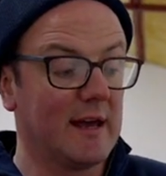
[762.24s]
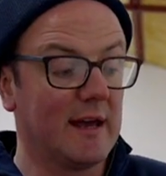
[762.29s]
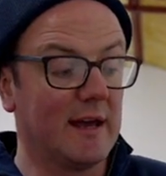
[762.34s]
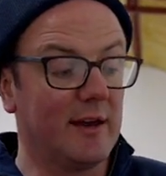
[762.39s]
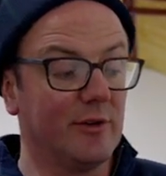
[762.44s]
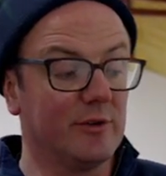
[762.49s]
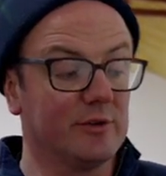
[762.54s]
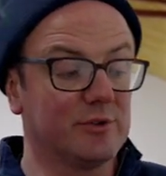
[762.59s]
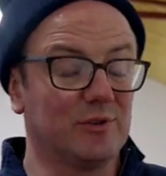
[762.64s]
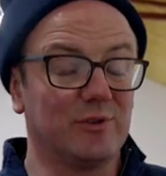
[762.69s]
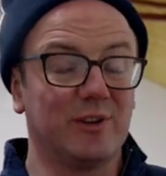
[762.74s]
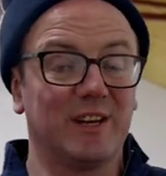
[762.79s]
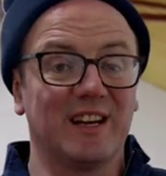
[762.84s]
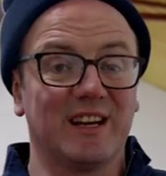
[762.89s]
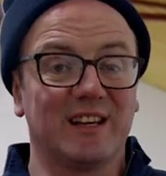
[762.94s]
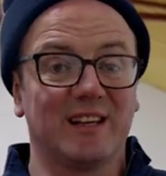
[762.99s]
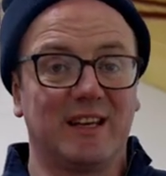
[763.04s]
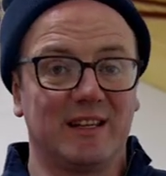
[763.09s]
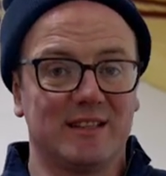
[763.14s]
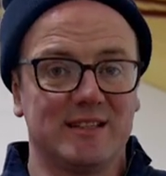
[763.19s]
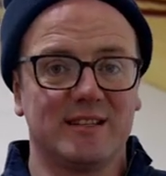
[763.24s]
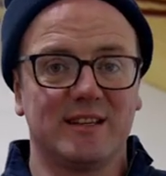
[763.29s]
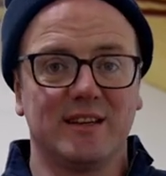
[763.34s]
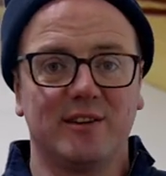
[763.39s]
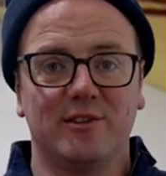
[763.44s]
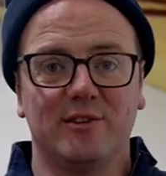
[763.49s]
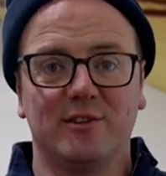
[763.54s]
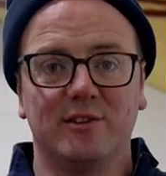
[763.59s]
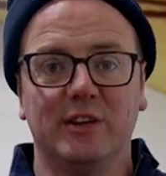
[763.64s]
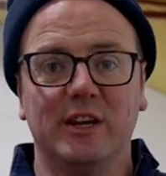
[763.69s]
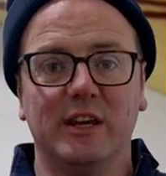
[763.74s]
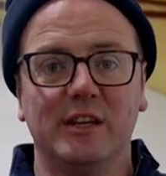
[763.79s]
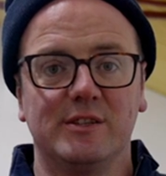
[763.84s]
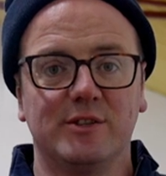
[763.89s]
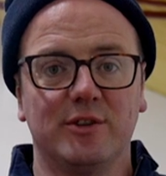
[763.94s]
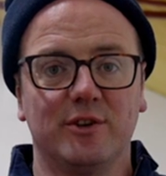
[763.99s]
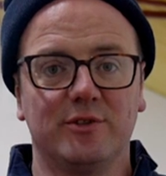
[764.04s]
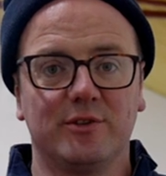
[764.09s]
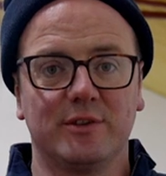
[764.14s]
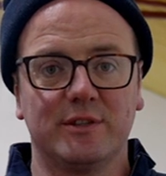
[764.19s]
And also you can consider yeast
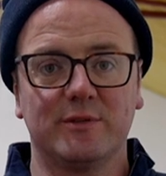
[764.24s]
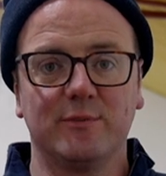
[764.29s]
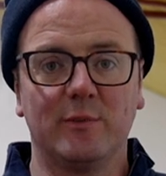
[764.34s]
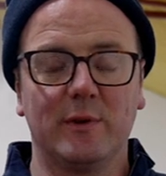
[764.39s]
nutrition,